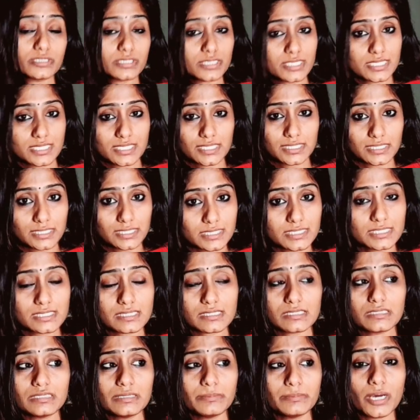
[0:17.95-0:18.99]
discuss
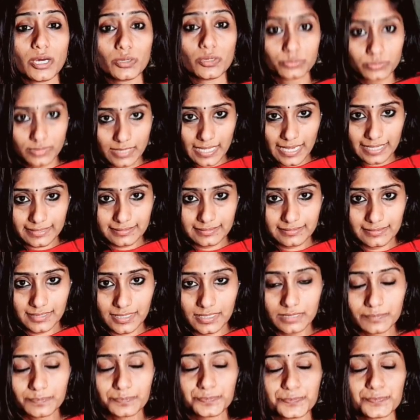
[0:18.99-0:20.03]
about that
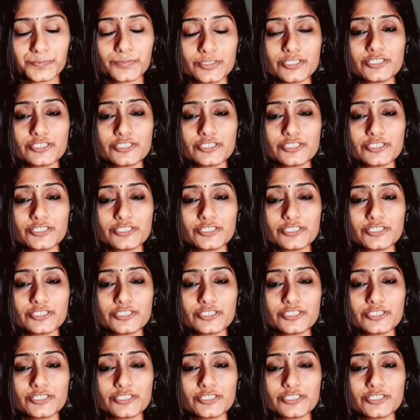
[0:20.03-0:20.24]
thing.